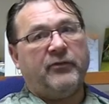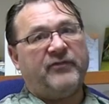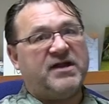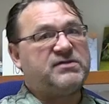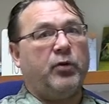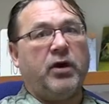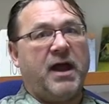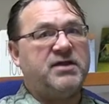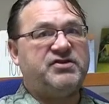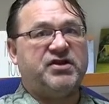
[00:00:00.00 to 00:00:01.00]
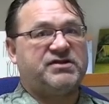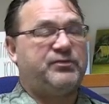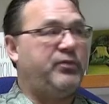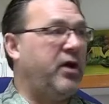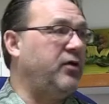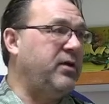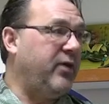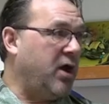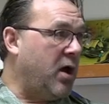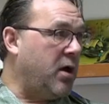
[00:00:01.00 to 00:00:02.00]
Facebook had just barely
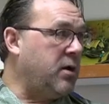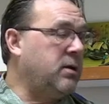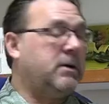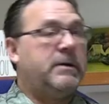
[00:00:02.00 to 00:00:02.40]
begun.